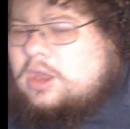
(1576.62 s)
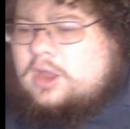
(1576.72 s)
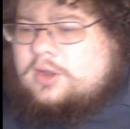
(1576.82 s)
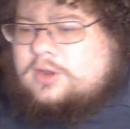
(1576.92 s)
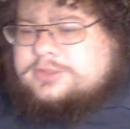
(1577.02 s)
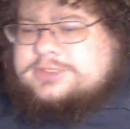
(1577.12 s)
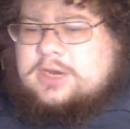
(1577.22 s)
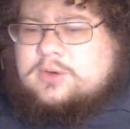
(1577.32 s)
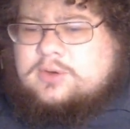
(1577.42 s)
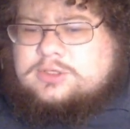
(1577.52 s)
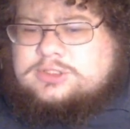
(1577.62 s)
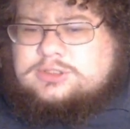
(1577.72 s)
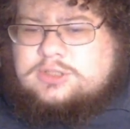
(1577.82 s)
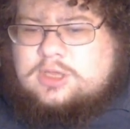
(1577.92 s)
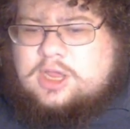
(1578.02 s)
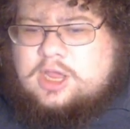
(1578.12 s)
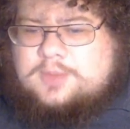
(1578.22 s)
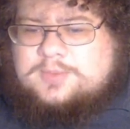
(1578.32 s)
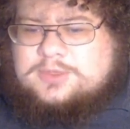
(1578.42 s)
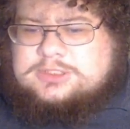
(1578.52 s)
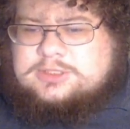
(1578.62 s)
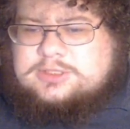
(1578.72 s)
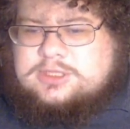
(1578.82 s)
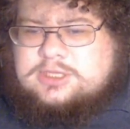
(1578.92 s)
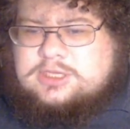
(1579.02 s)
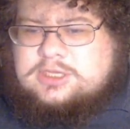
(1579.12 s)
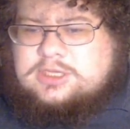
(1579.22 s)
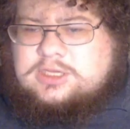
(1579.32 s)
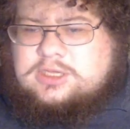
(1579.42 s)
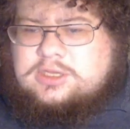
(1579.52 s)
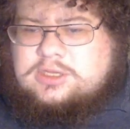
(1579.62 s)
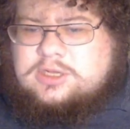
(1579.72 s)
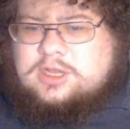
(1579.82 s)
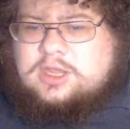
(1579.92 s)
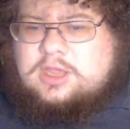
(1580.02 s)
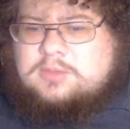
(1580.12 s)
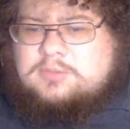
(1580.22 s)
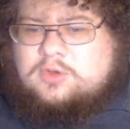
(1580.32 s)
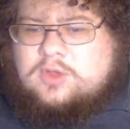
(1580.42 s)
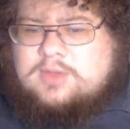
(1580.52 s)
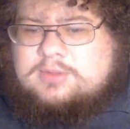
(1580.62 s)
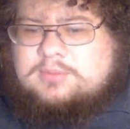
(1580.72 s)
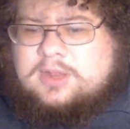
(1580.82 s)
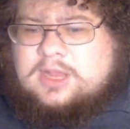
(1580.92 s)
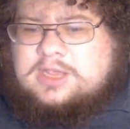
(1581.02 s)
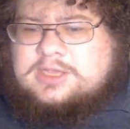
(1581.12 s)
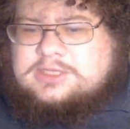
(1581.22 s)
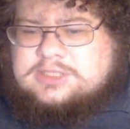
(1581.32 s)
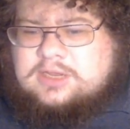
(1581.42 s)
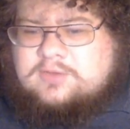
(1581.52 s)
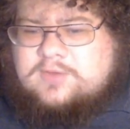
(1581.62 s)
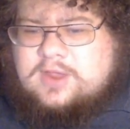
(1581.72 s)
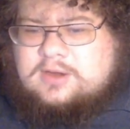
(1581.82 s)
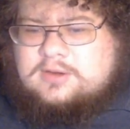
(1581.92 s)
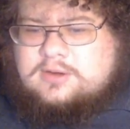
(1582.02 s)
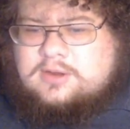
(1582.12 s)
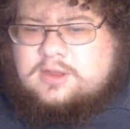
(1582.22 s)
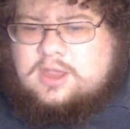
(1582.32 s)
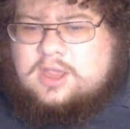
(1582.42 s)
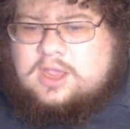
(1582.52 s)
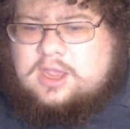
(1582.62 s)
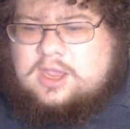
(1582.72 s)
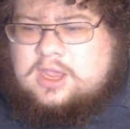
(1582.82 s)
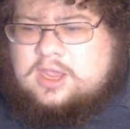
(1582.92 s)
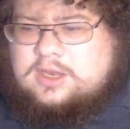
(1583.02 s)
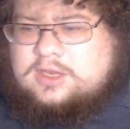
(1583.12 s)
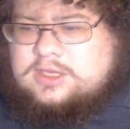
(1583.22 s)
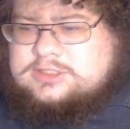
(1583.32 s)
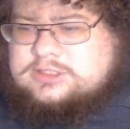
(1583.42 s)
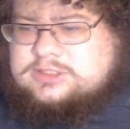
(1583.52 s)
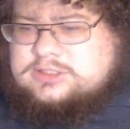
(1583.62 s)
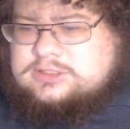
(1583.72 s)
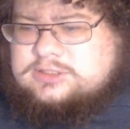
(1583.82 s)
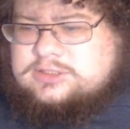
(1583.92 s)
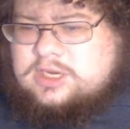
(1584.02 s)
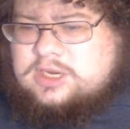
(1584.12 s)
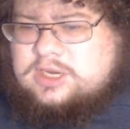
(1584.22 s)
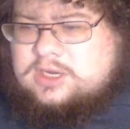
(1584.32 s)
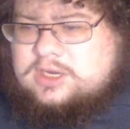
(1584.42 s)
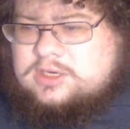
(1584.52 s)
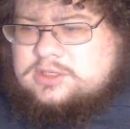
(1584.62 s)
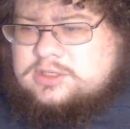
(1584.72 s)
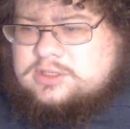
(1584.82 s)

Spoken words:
on those errors, opposite the clip, you have the Blakesley effect. And this is an